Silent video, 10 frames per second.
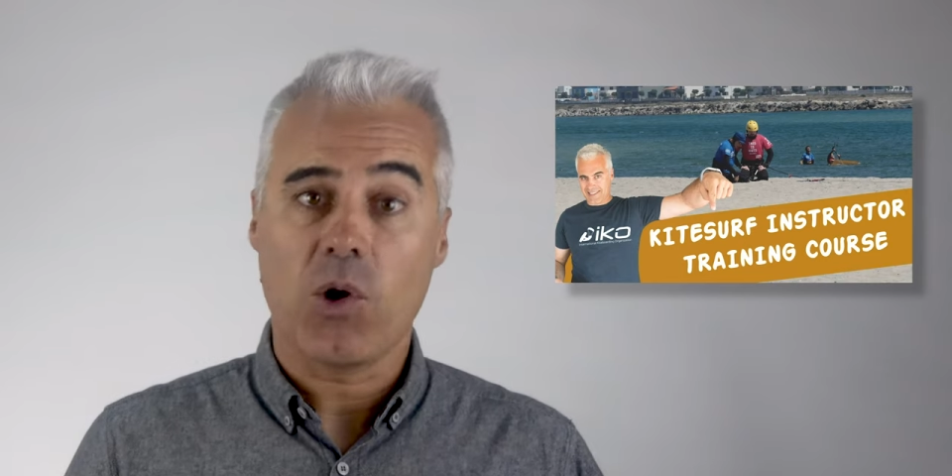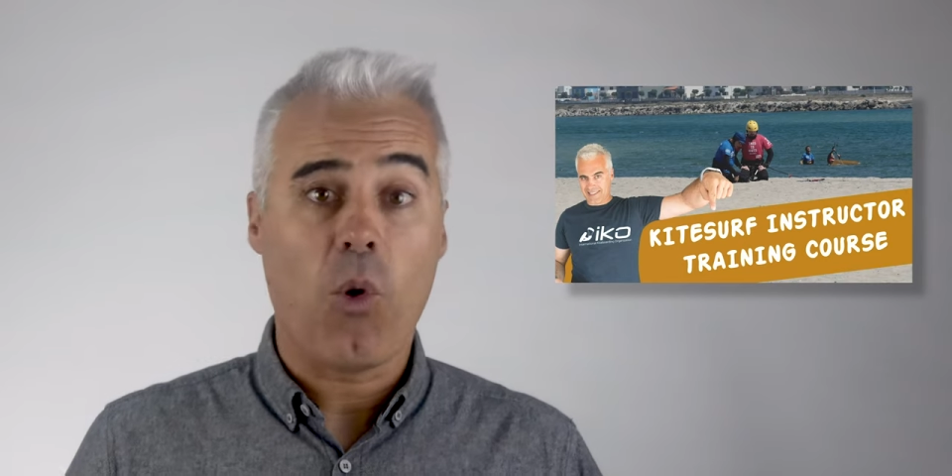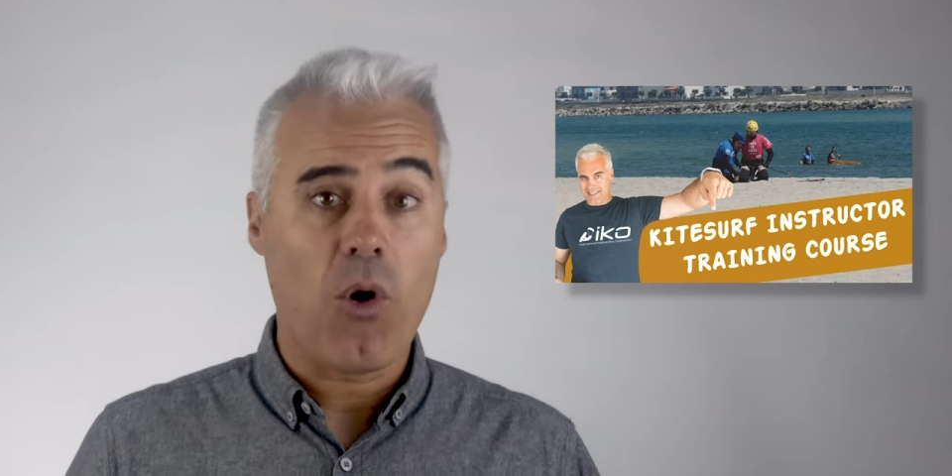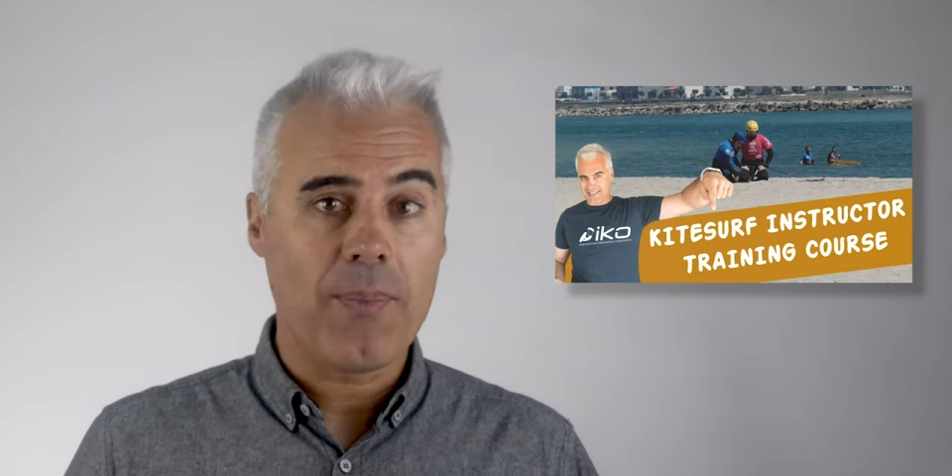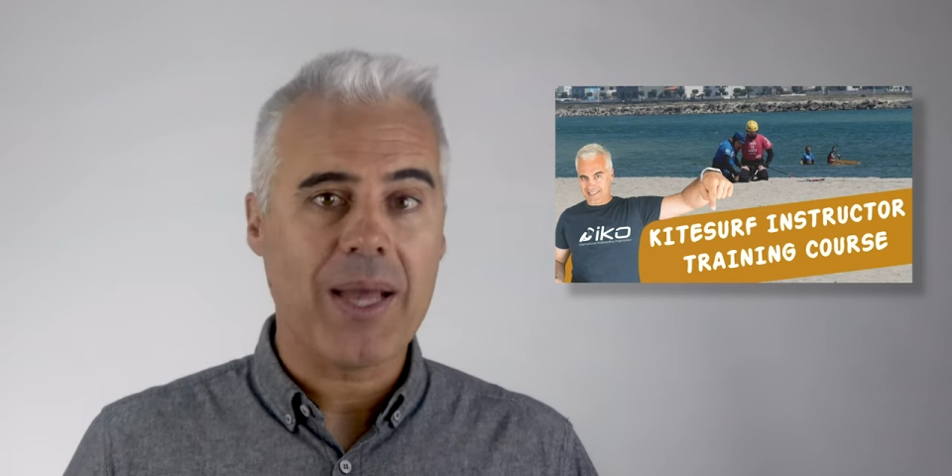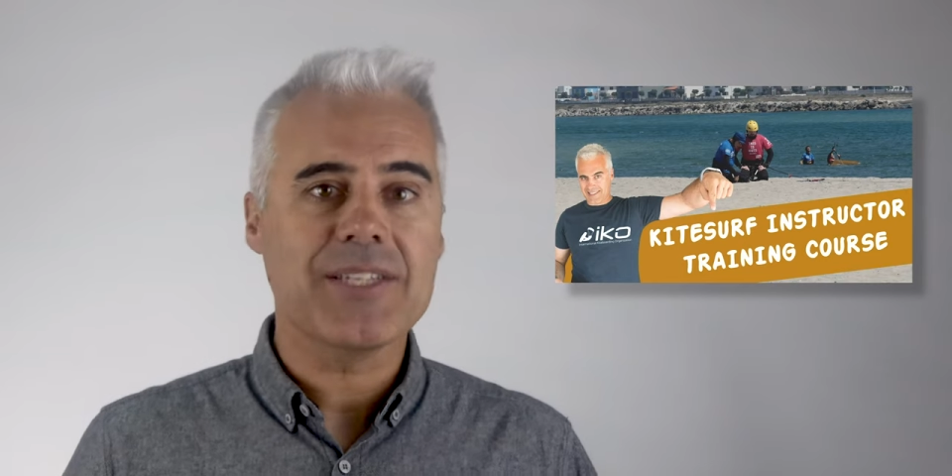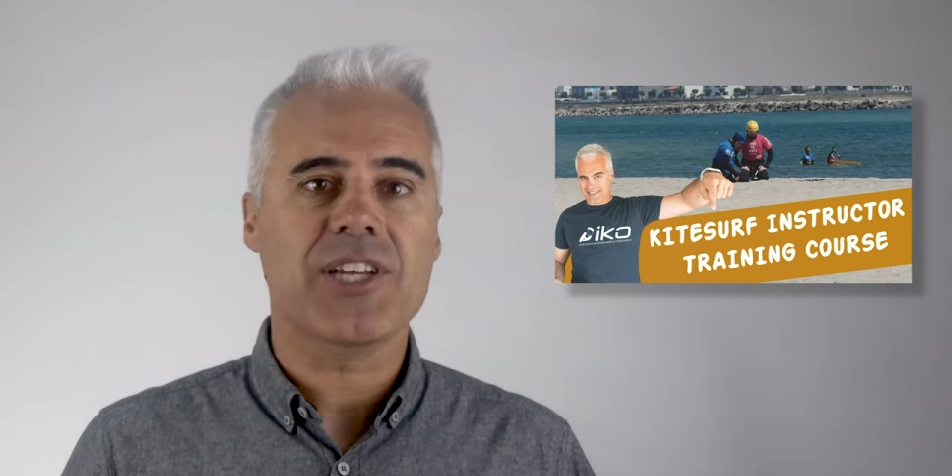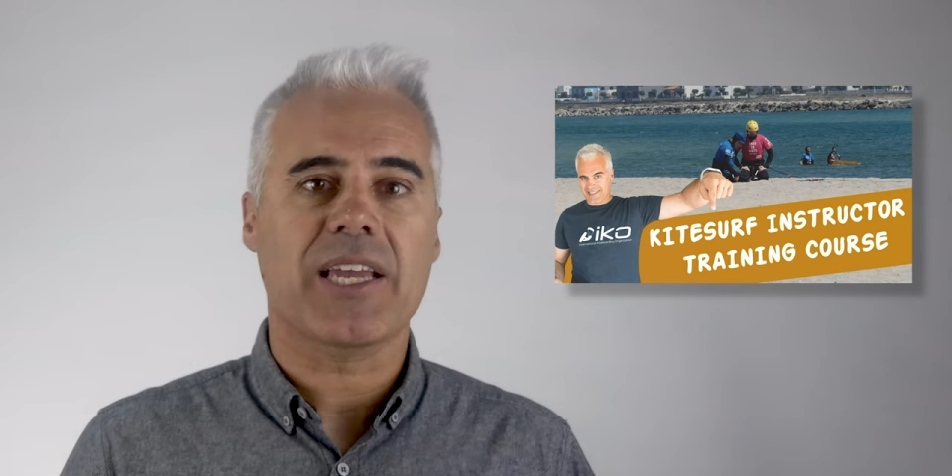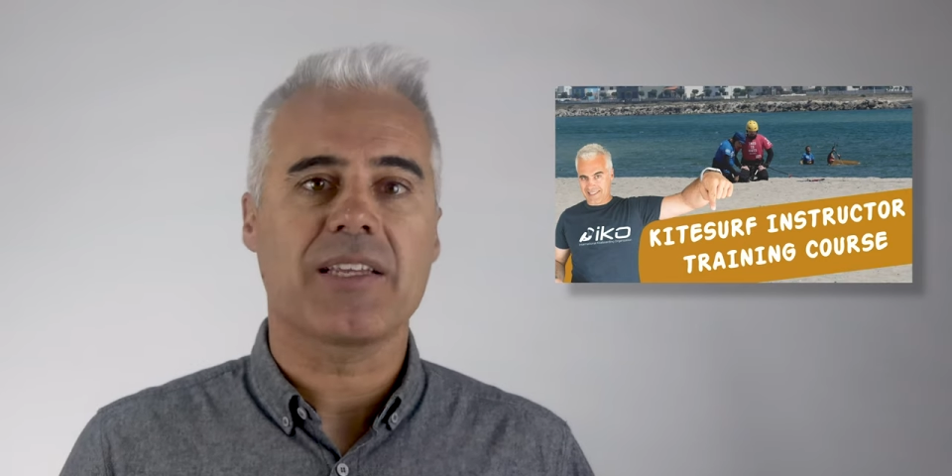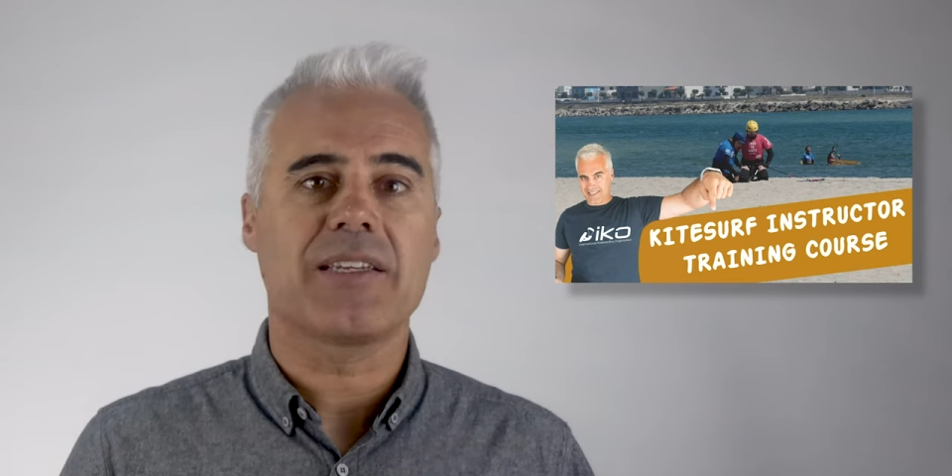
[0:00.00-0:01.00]
or by
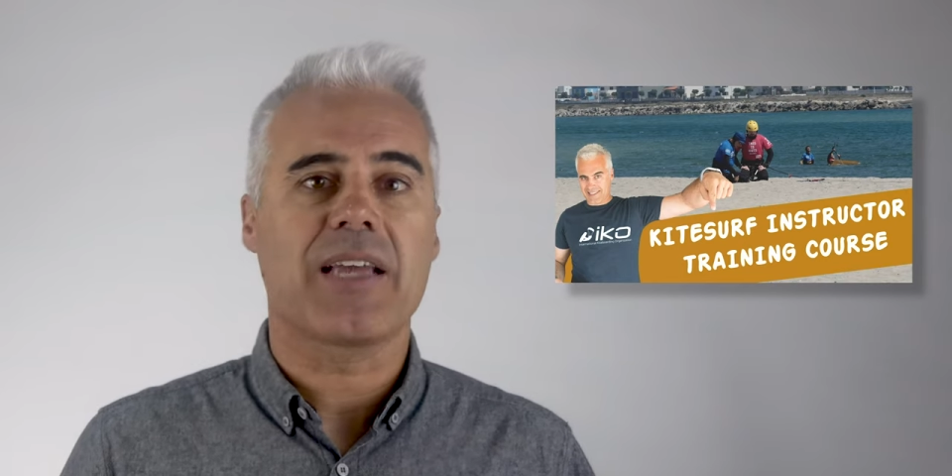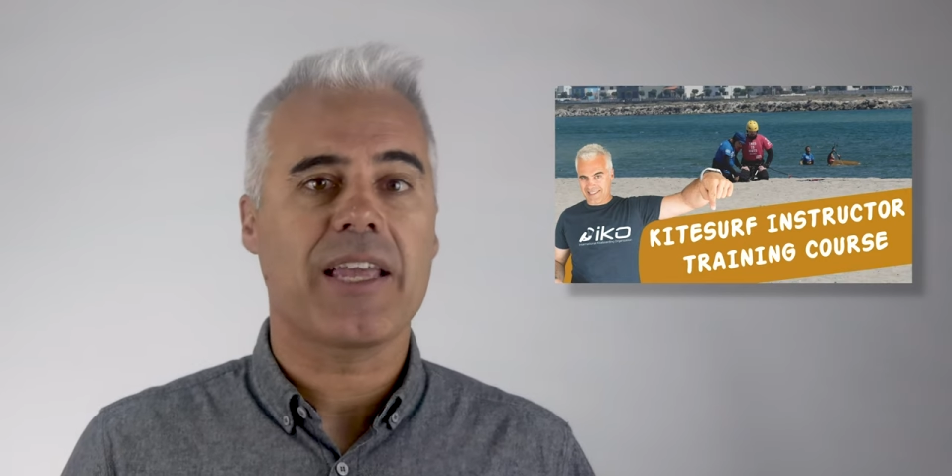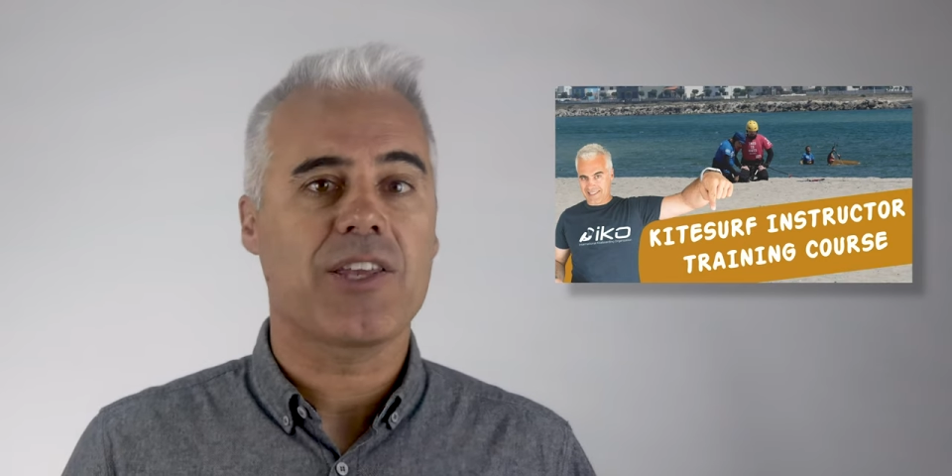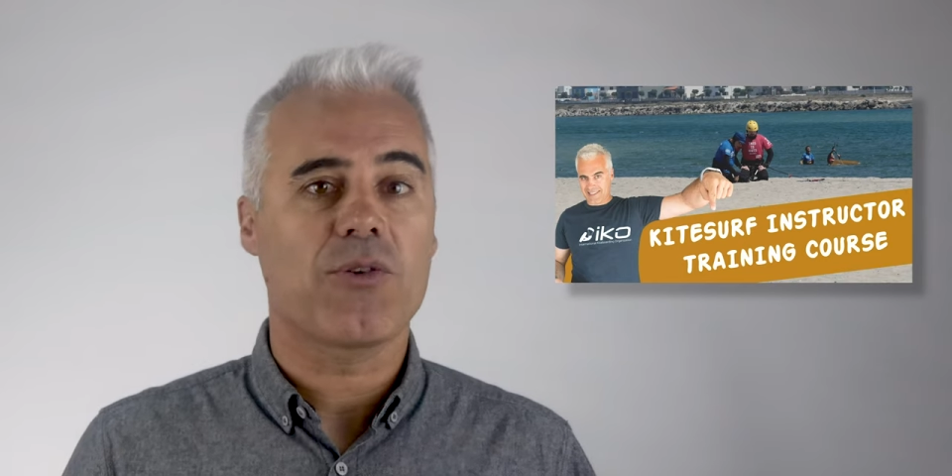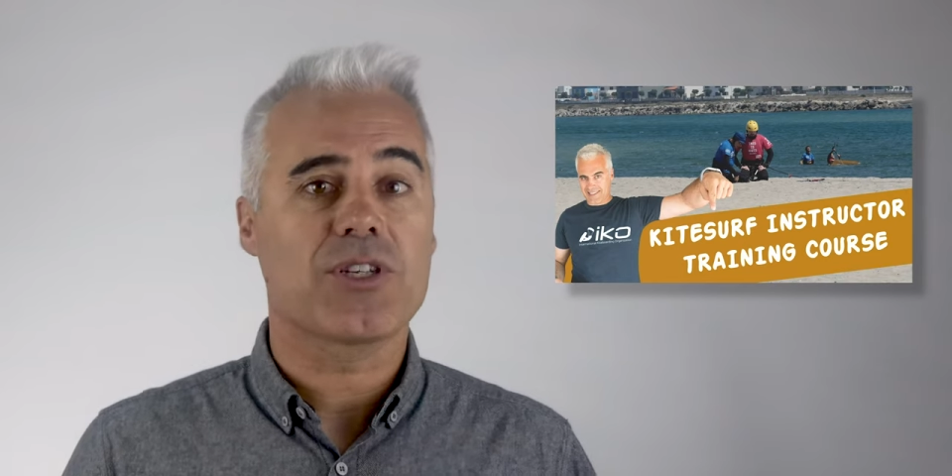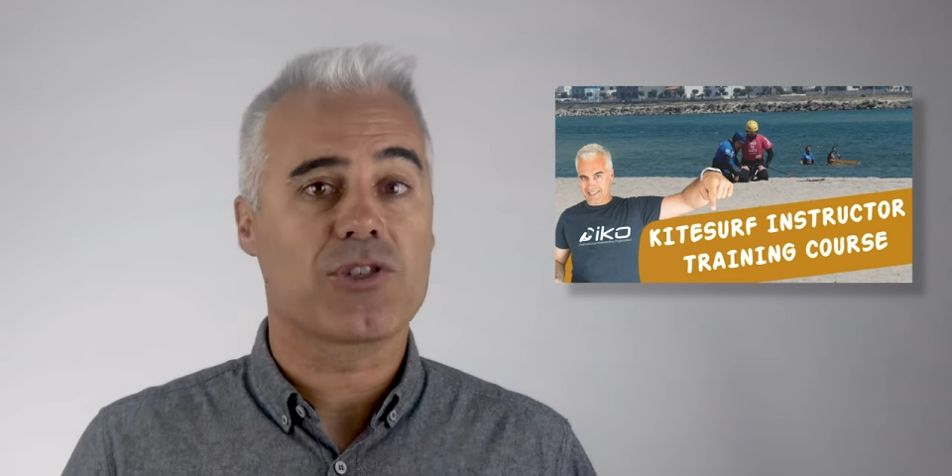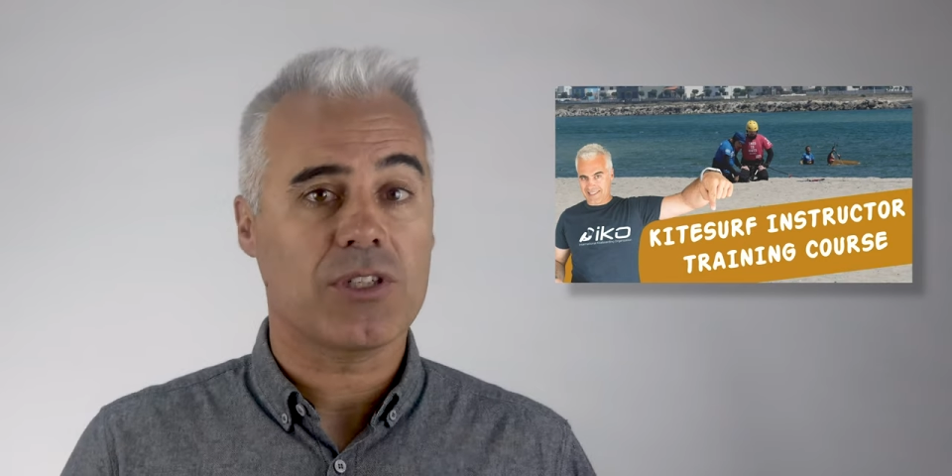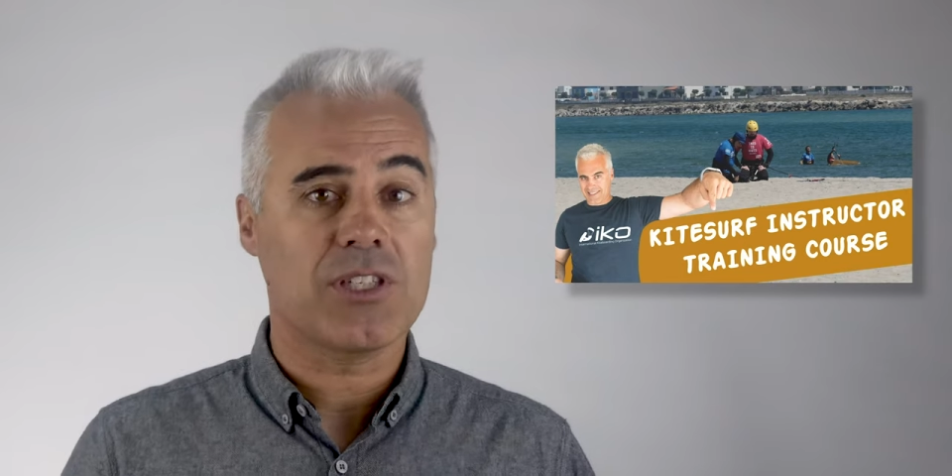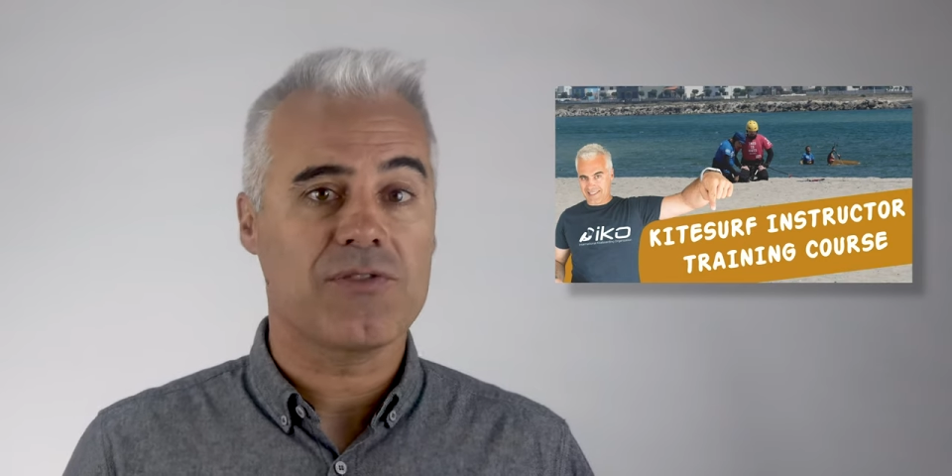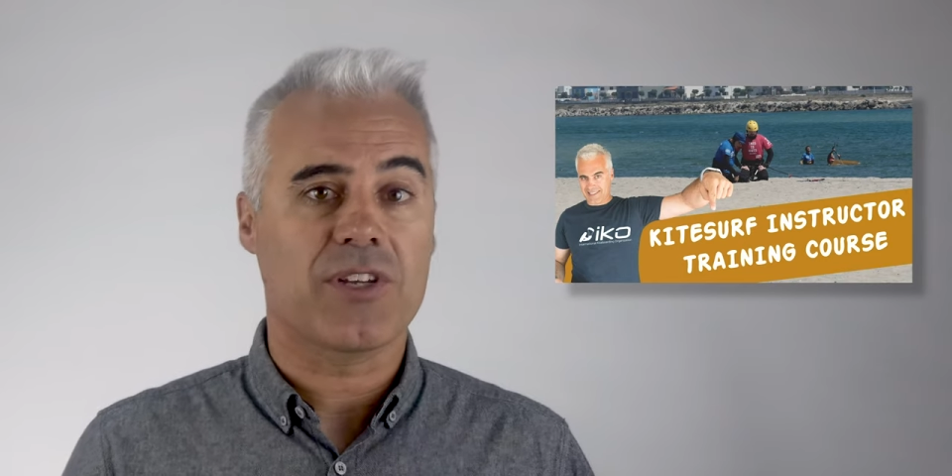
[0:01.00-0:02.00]
checking the IKO
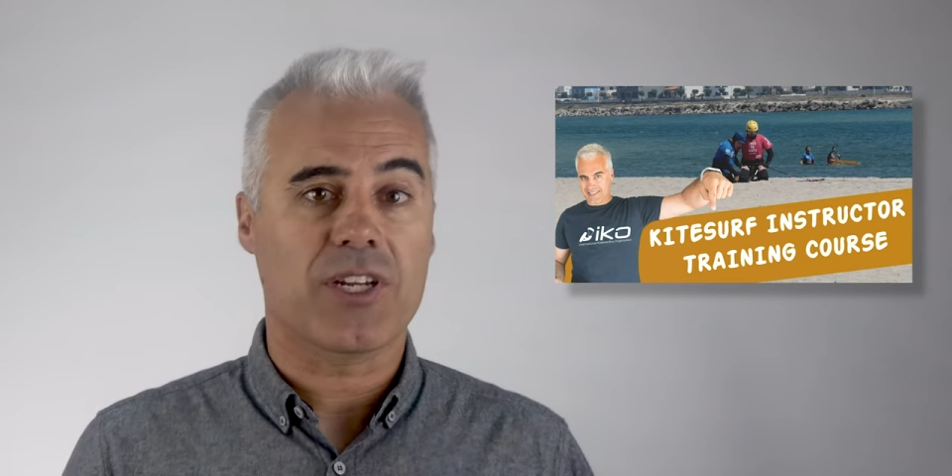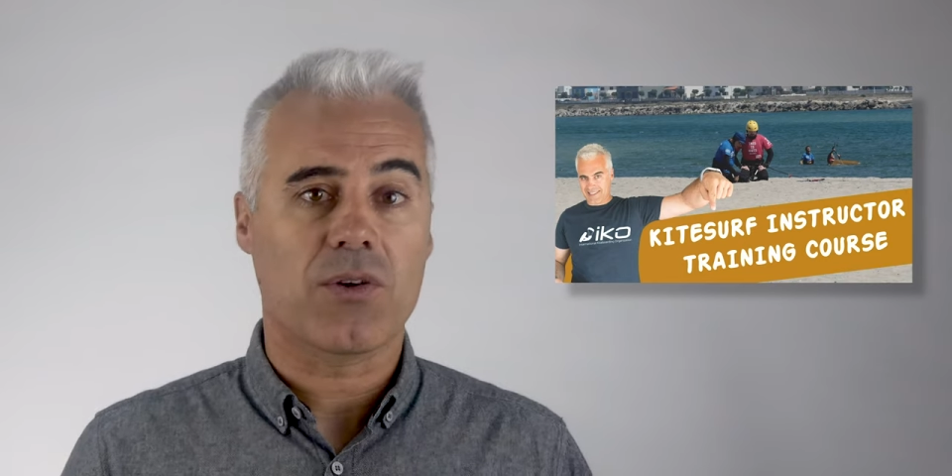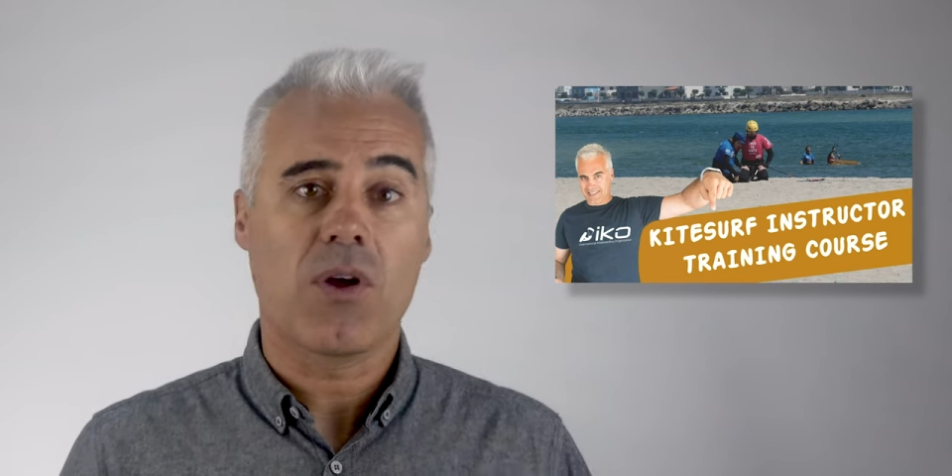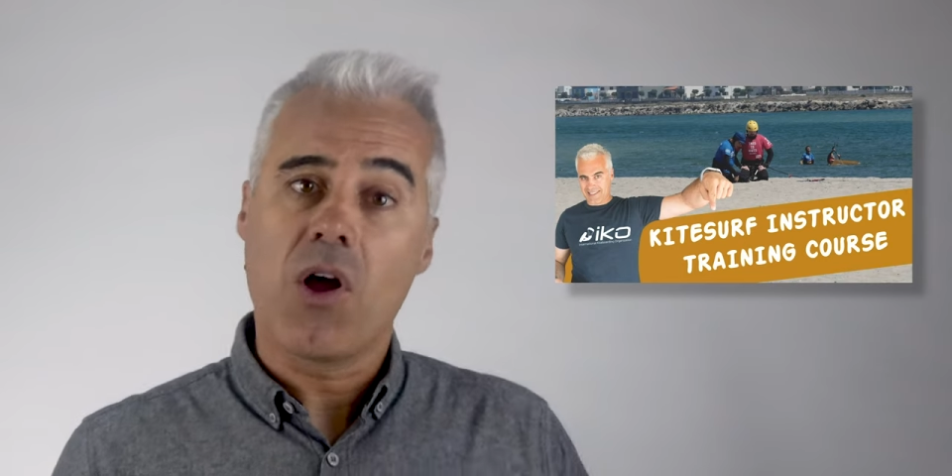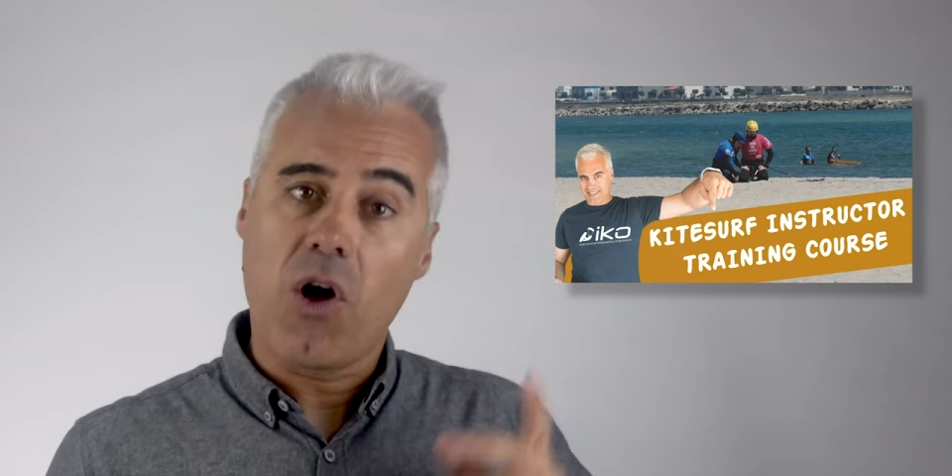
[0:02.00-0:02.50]
instructors video